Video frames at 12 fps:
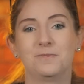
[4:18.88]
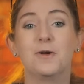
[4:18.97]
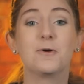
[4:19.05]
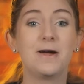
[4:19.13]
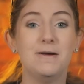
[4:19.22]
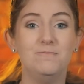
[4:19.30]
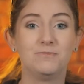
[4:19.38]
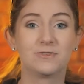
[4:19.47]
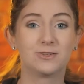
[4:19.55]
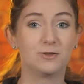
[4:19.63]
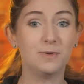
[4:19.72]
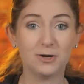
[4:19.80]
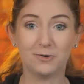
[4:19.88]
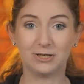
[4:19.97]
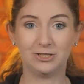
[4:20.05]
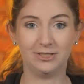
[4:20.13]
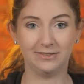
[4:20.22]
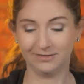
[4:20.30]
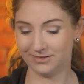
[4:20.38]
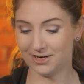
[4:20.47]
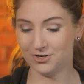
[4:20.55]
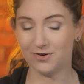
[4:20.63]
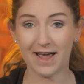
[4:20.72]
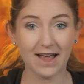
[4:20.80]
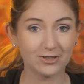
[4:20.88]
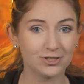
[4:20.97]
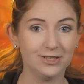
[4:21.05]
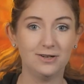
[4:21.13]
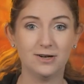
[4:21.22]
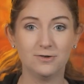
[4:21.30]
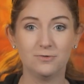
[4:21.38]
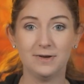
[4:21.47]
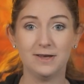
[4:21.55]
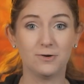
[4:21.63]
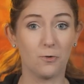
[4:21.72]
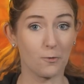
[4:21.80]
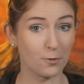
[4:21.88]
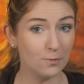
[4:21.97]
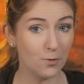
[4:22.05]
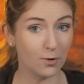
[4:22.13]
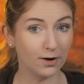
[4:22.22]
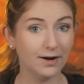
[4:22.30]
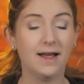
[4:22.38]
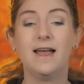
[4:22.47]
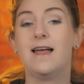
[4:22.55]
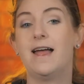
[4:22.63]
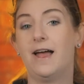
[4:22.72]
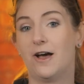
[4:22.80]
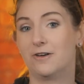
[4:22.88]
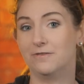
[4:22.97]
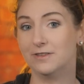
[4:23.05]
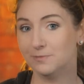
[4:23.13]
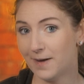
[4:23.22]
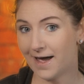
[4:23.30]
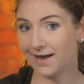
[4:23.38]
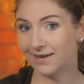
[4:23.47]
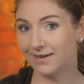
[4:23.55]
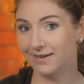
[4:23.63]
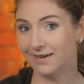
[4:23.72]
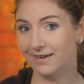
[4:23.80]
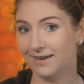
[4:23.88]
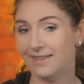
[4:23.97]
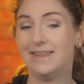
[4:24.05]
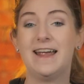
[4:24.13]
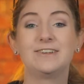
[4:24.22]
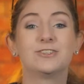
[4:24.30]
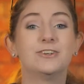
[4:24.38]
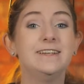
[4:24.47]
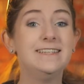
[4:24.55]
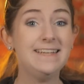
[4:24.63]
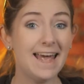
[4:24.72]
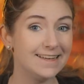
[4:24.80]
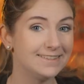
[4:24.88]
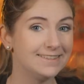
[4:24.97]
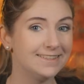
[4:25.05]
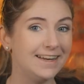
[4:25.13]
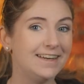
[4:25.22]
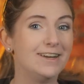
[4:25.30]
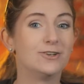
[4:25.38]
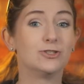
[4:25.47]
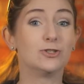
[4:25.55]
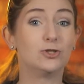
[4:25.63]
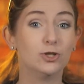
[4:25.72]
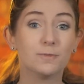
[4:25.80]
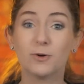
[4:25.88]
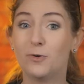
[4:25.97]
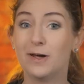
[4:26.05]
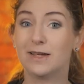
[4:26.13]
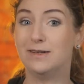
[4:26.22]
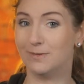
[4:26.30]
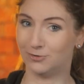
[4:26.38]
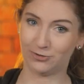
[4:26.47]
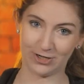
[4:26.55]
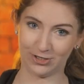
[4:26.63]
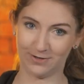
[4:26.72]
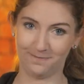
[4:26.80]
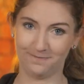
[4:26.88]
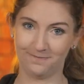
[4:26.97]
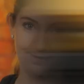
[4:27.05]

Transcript: Okay, so the big question, can you actually go a week or more out of this bag? And the answer is yes, and here's a super quick demonstration.